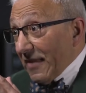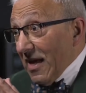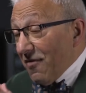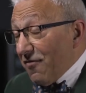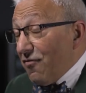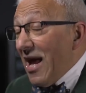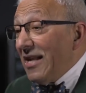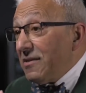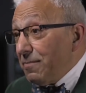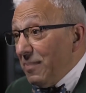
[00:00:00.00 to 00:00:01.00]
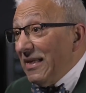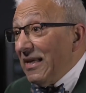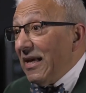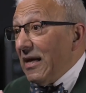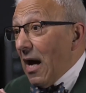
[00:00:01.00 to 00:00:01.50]
a friend
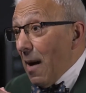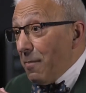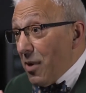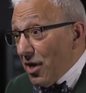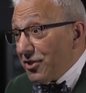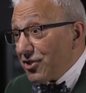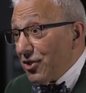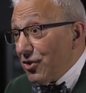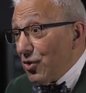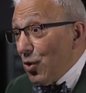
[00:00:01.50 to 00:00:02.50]
being a person